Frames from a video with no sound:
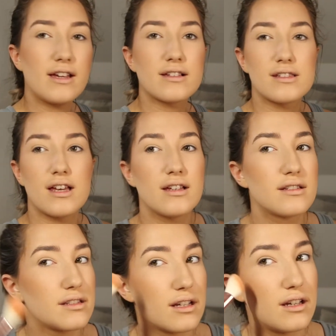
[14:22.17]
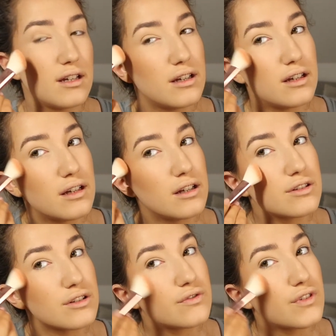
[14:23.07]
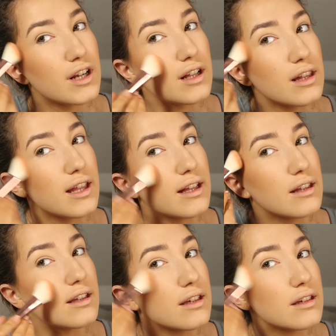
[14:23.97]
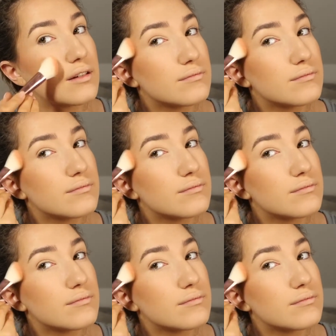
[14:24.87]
excess, and just very lightly